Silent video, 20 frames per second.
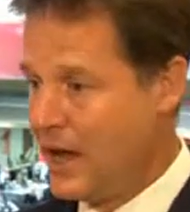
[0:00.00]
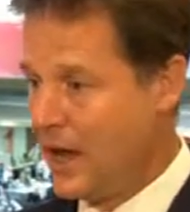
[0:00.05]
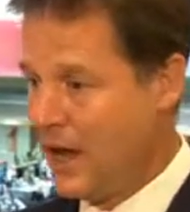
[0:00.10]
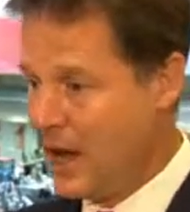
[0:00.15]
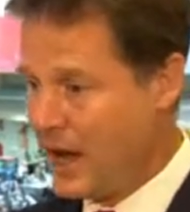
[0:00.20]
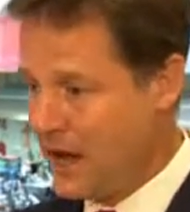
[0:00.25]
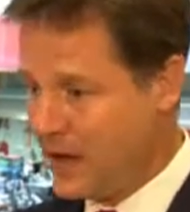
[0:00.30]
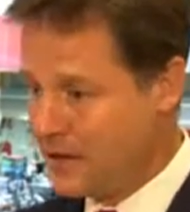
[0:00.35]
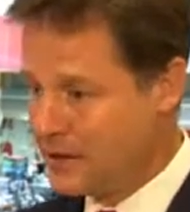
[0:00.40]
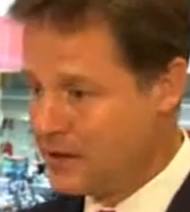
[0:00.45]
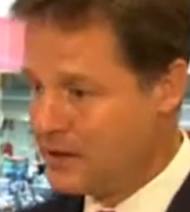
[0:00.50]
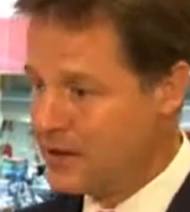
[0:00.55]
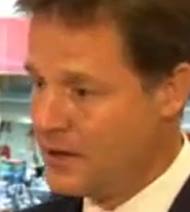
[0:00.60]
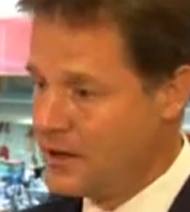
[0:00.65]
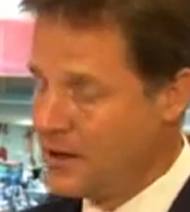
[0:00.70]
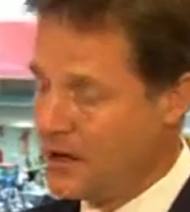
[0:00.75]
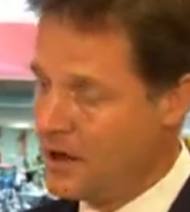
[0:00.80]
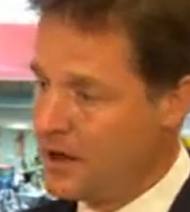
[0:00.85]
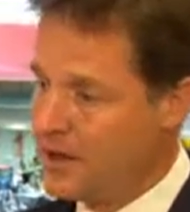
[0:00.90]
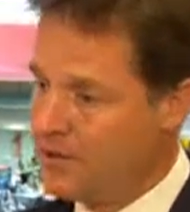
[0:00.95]
and
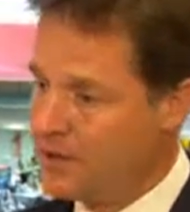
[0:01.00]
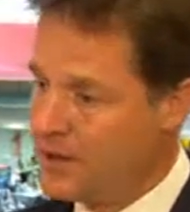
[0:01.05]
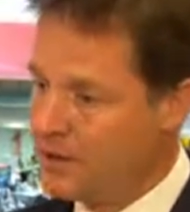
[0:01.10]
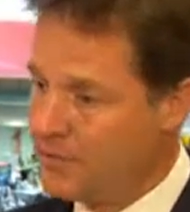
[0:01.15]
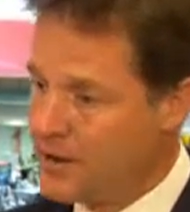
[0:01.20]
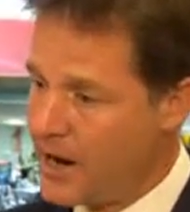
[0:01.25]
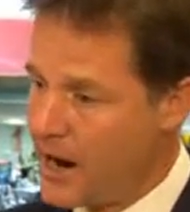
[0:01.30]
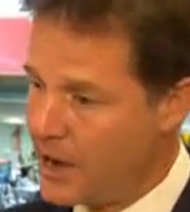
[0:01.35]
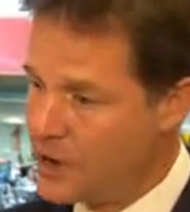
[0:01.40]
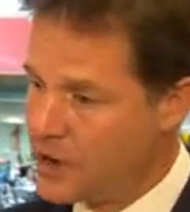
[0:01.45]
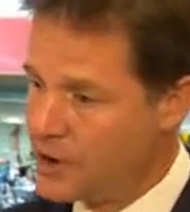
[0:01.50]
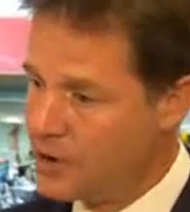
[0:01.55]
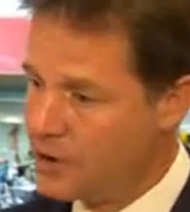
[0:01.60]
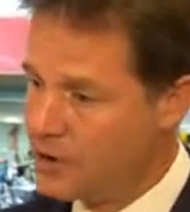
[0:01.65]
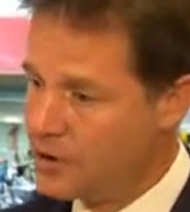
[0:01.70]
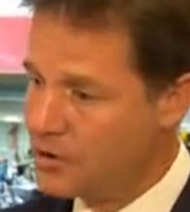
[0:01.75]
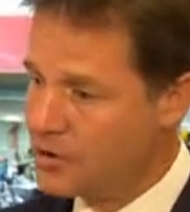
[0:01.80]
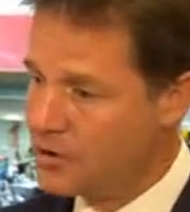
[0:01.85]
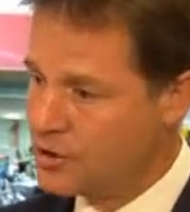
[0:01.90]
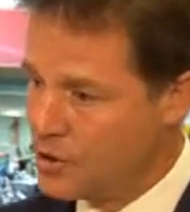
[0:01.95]
the
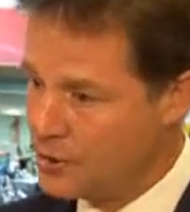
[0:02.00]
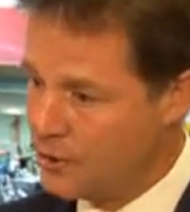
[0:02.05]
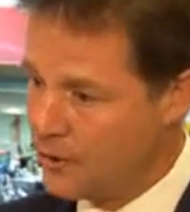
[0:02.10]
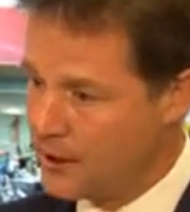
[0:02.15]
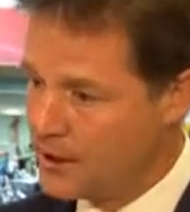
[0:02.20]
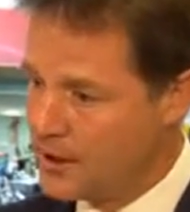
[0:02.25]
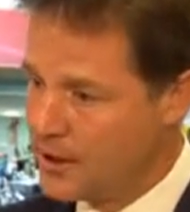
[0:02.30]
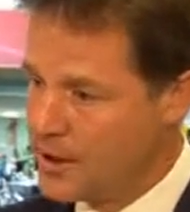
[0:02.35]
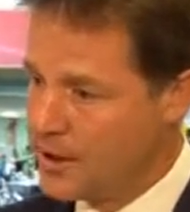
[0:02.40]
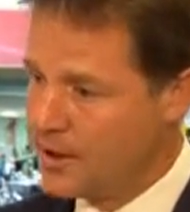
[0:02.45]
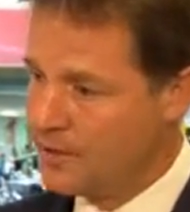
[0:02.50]
reaction to it.